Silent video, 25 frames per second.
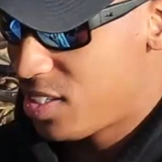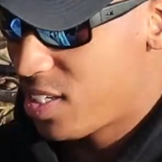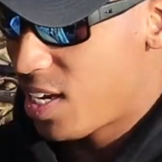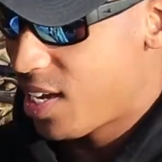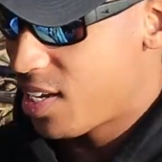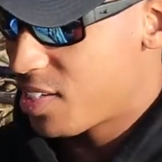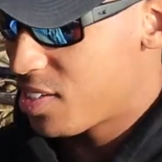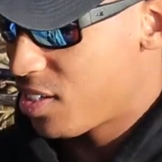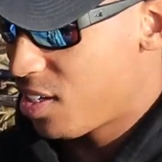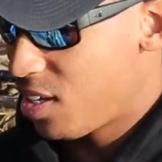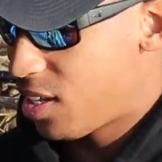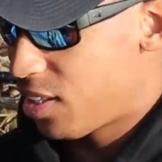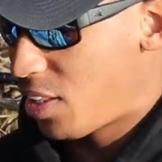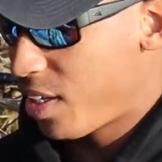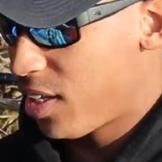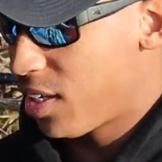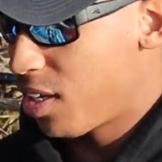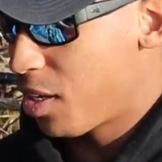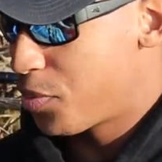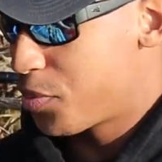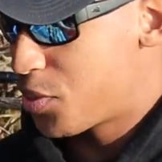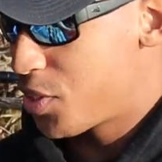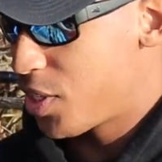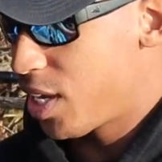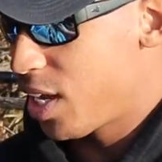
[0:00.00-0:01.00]
guys, I think
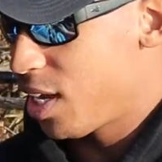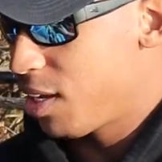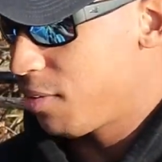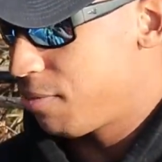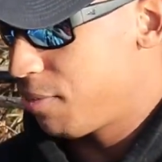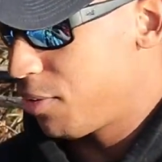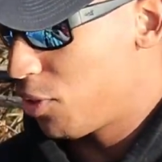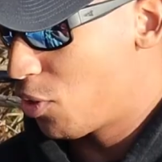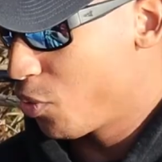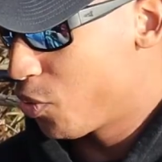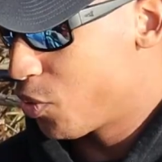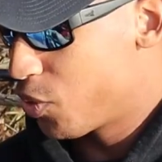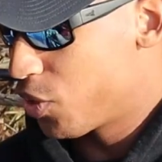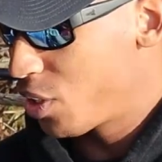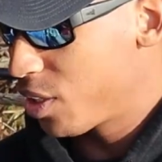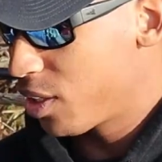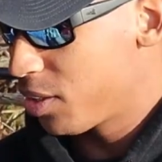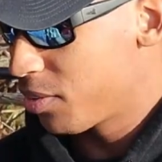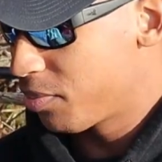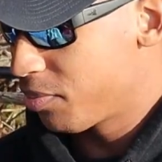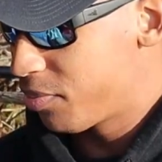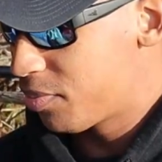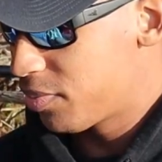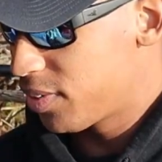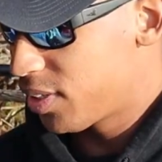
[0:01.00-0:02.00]
up to 8 feet of water.
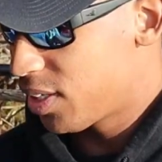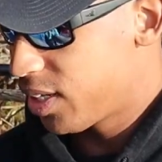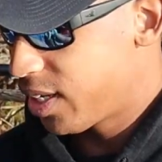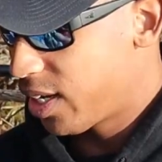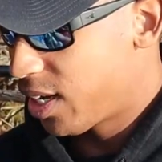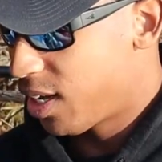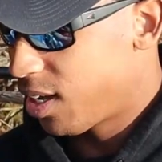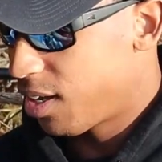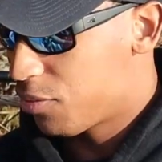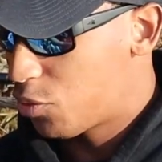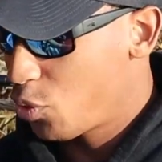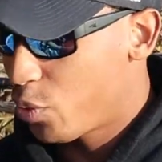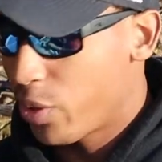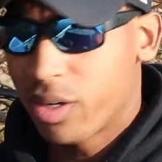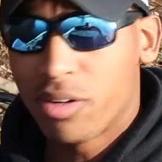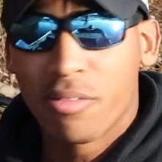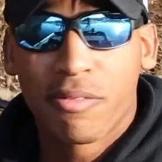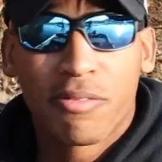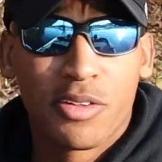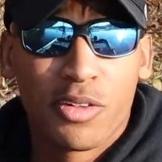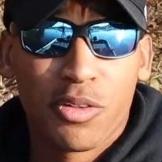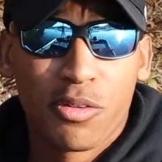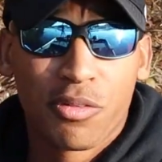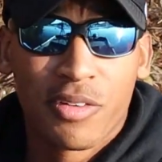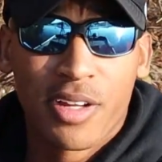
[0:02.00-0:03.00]
And I have quite a
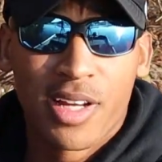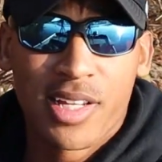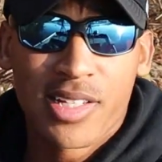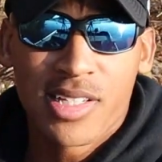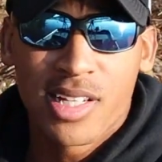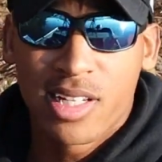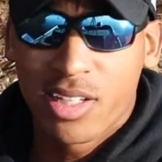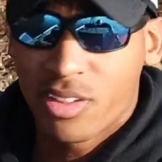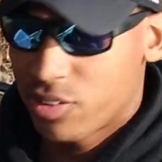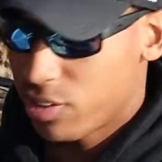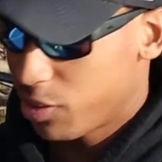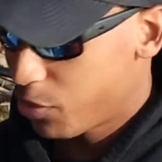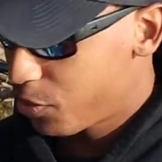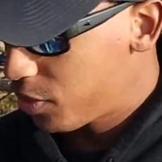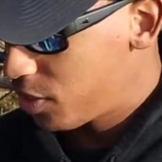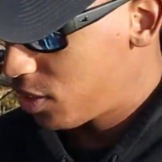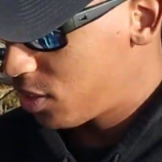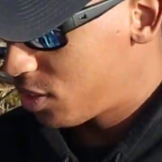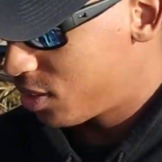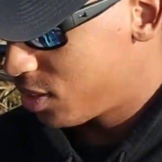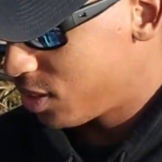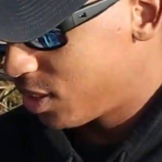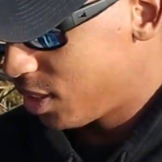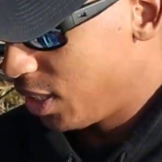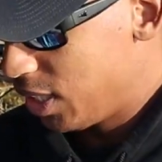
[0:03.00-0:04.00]
few flat side
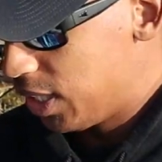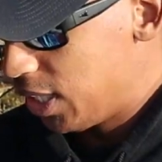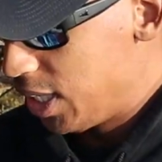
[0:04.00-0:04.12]
crankbaits.